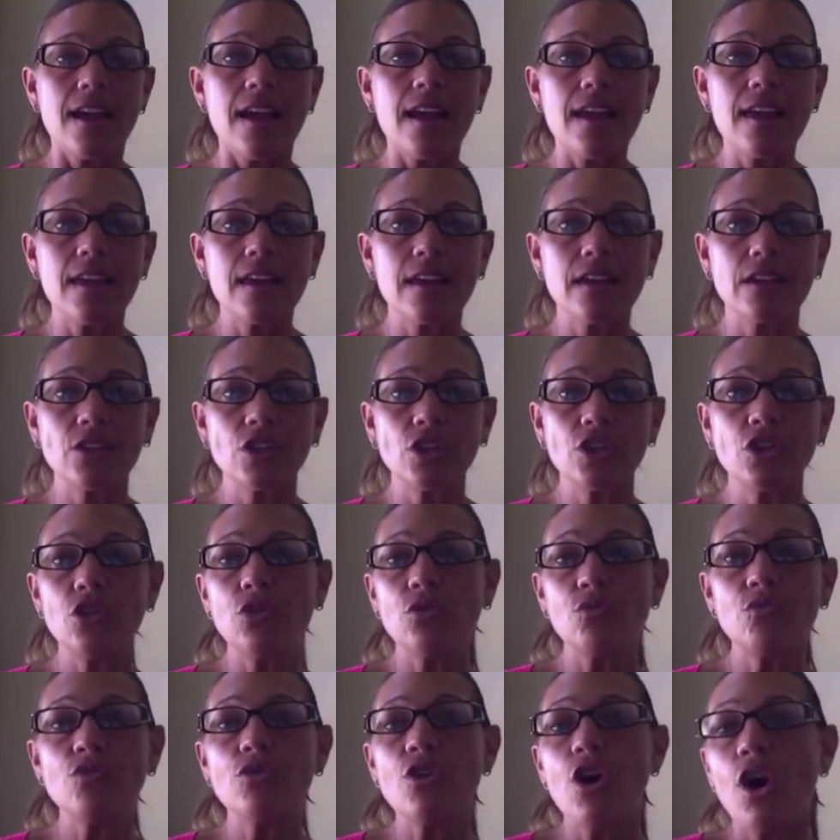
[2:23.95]
And
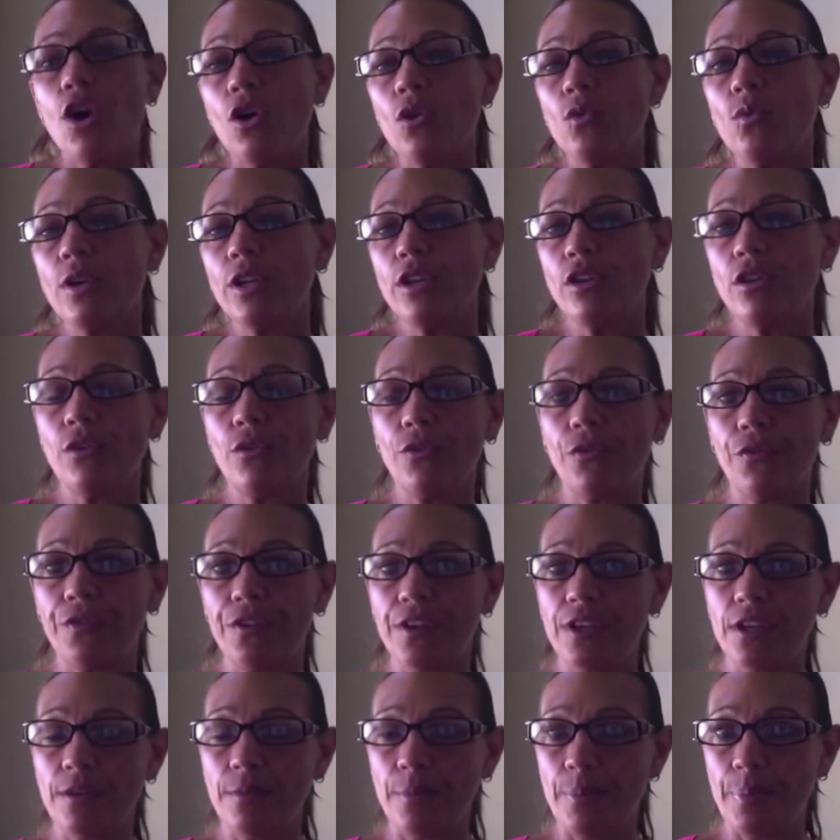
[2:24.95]
when you
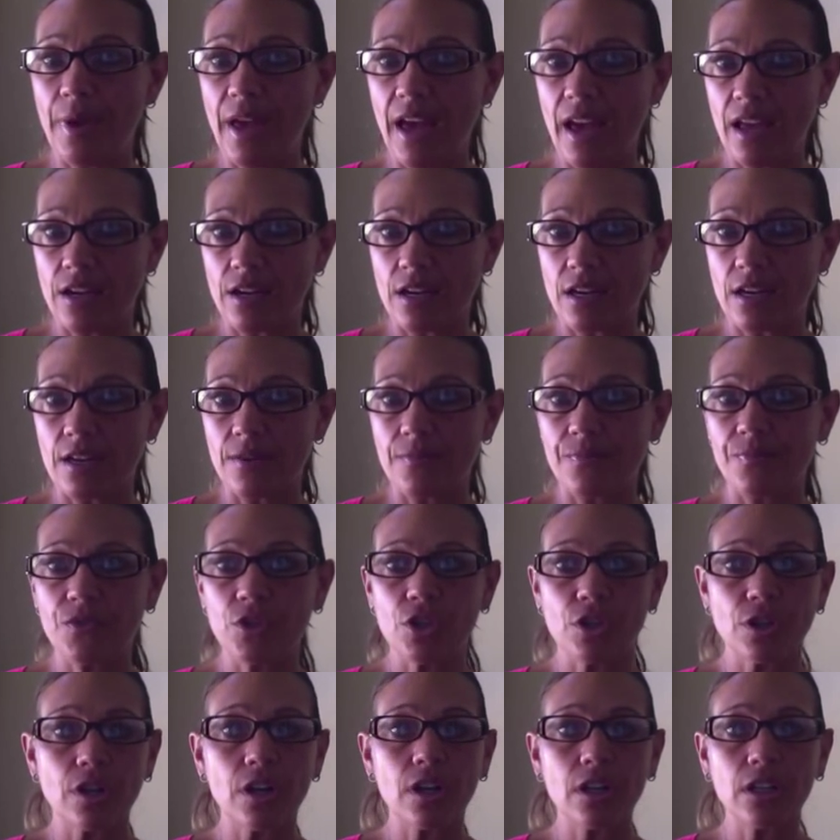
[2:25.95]
feel better,
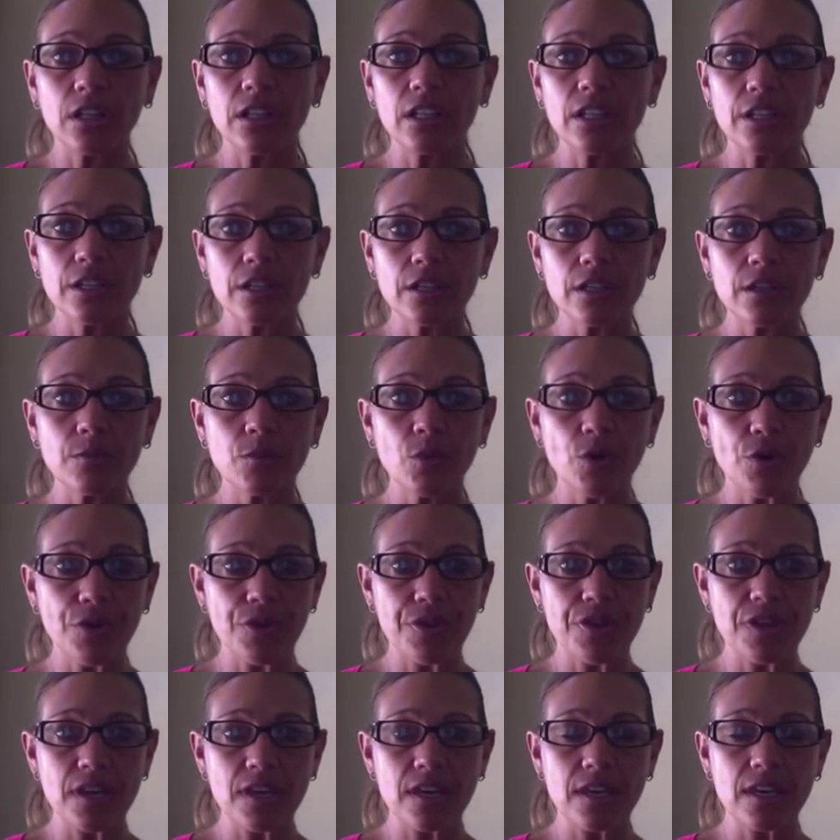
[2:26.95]
you're clearer, more
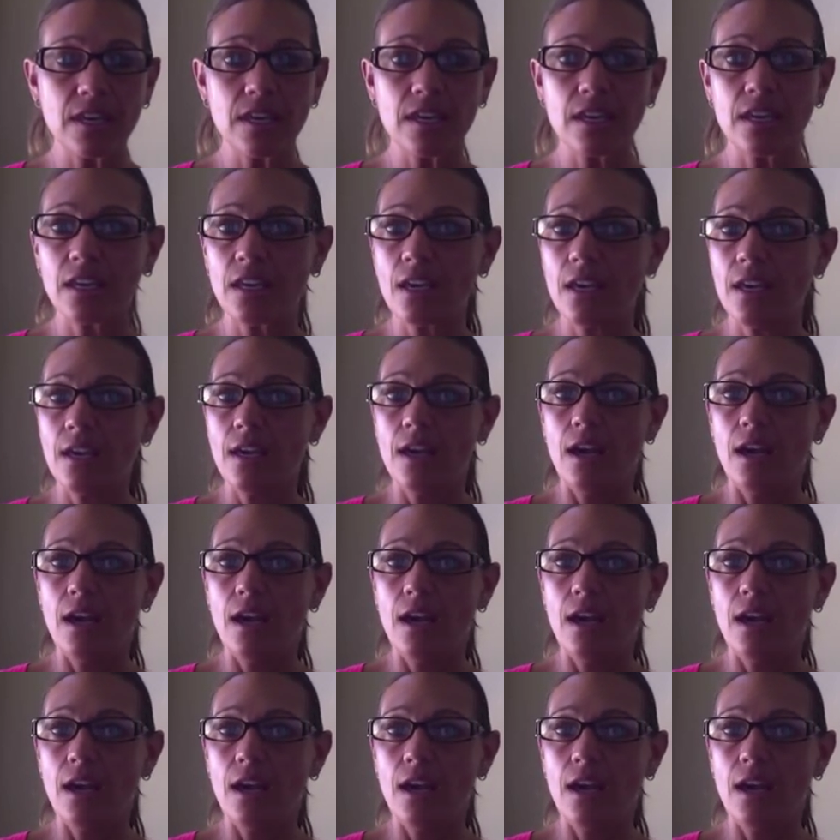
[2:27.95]
thinking.